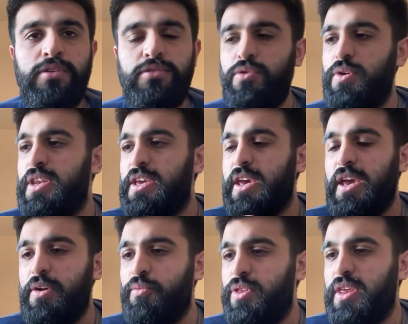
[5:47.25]
So
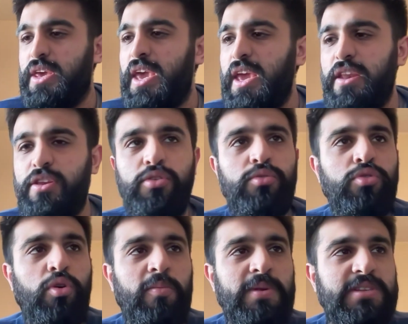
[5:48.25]
with a kid, you would
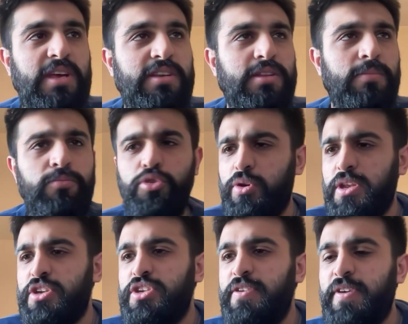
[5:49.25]
normally say to them, "You can
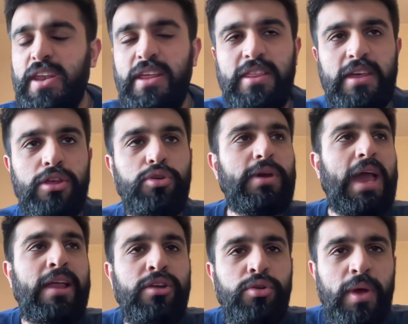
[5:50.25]
achieve anything. You
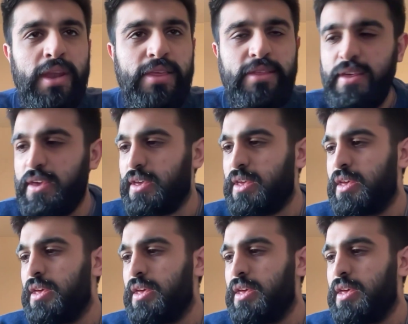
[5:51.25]
can do anything."